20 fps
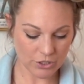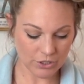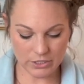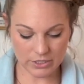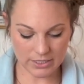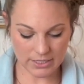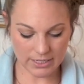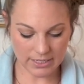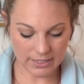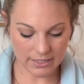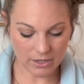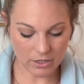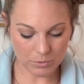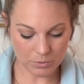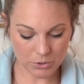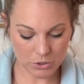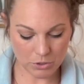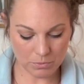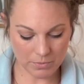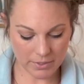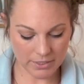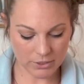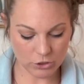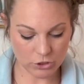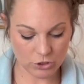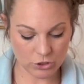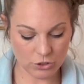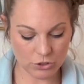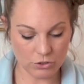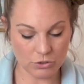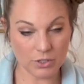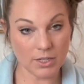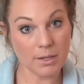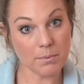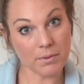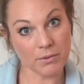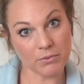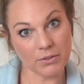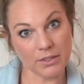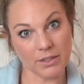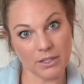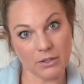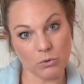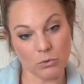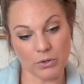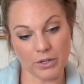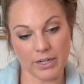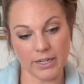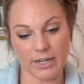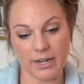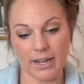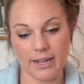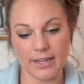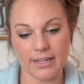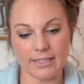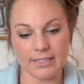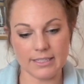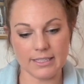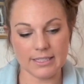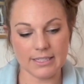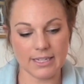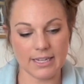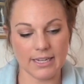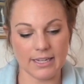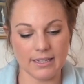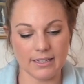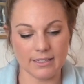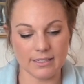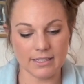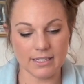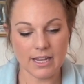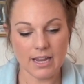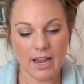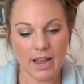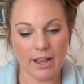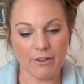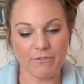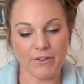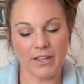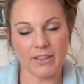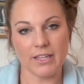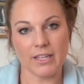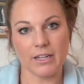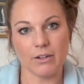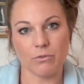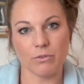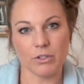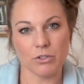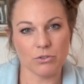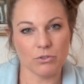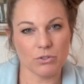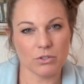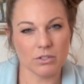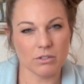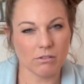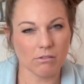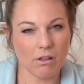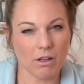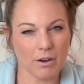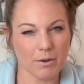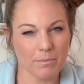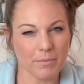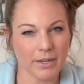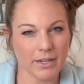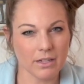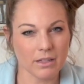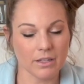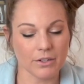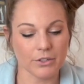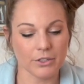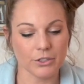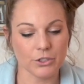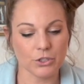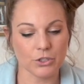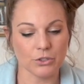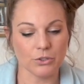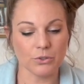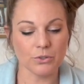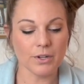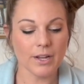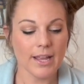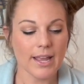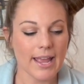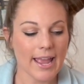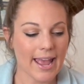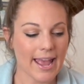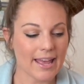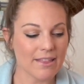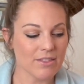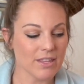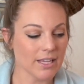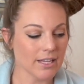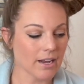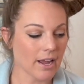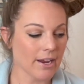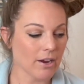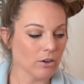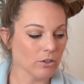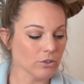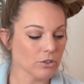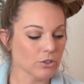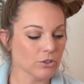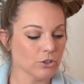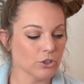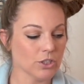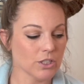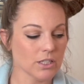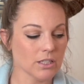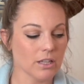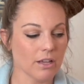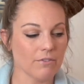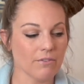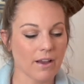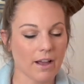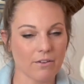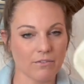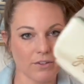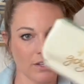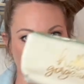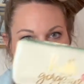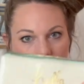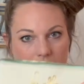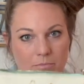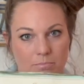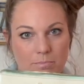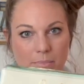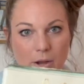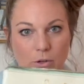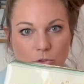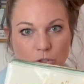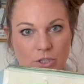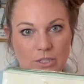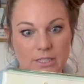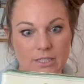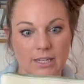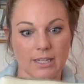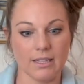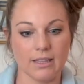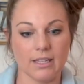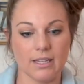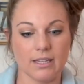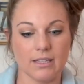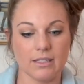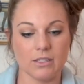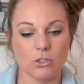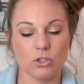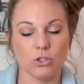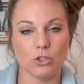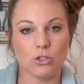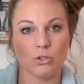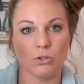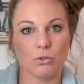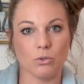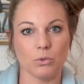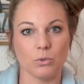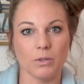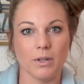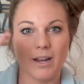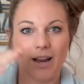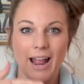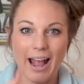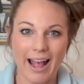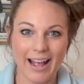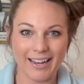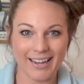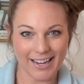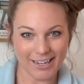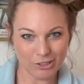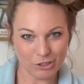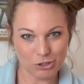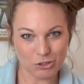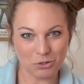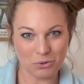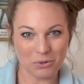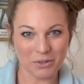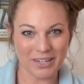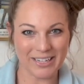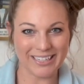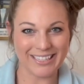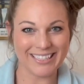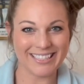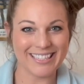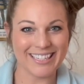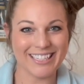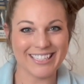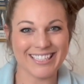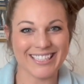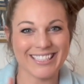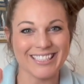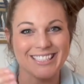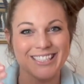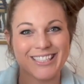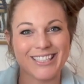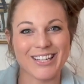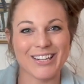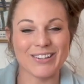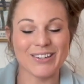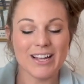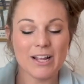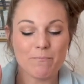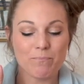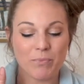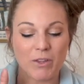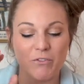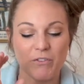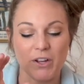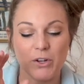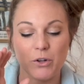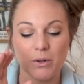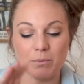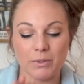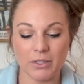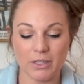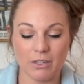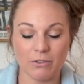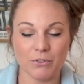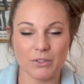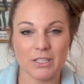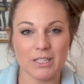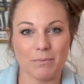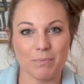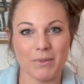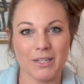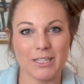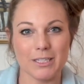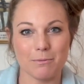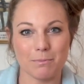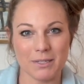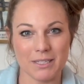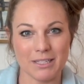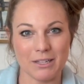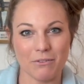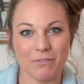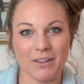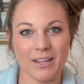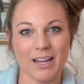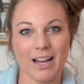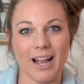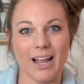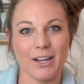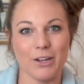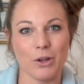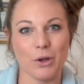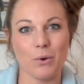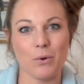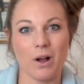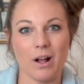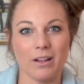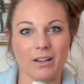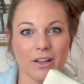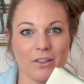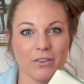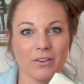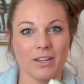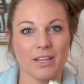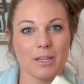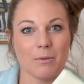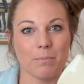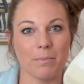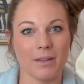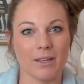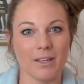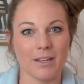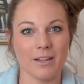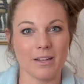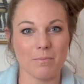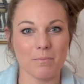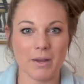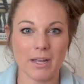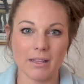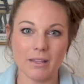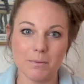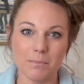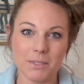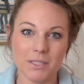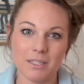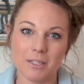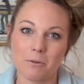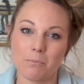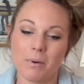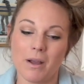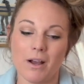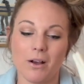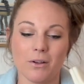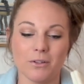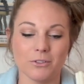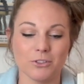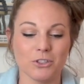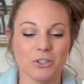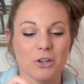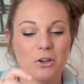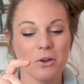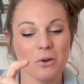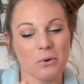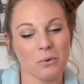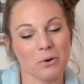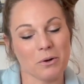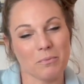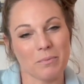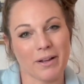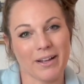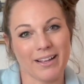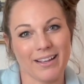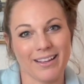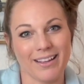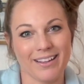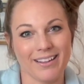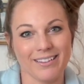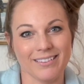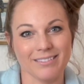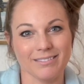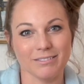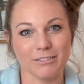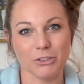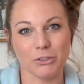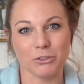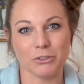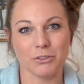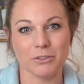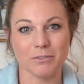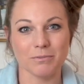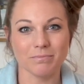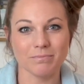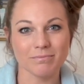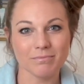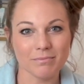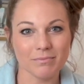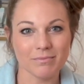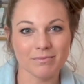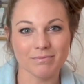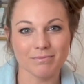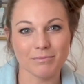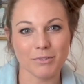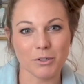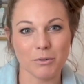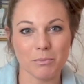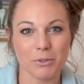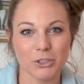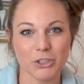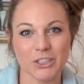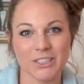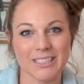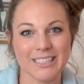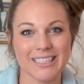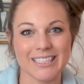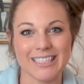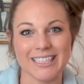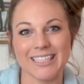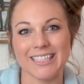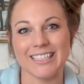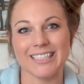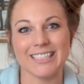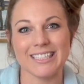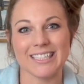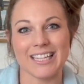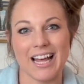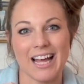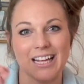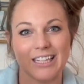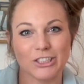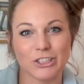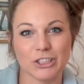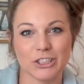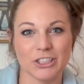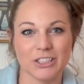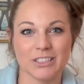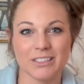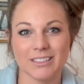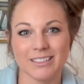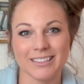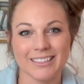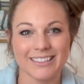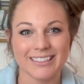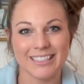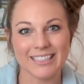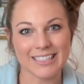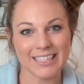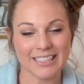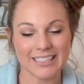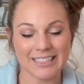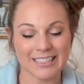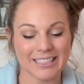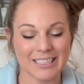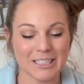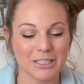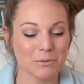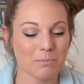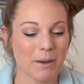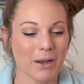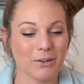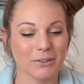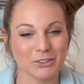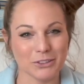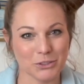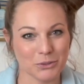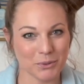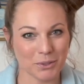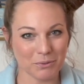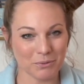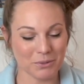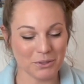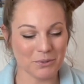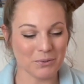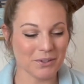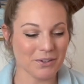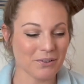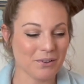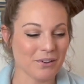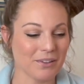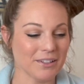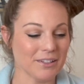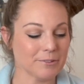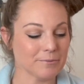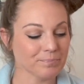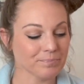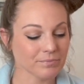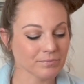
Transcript: I just think it helps so much to keep everything organized, and I find that it reduces a lot of my clutter too. And then I also just love having pouches like these to add extra organization. So if I know I'm looking for something specific, I know I'll either keep it in my lipstick pouch or my little emergency slash necessities pouch, whatever you wanna call it.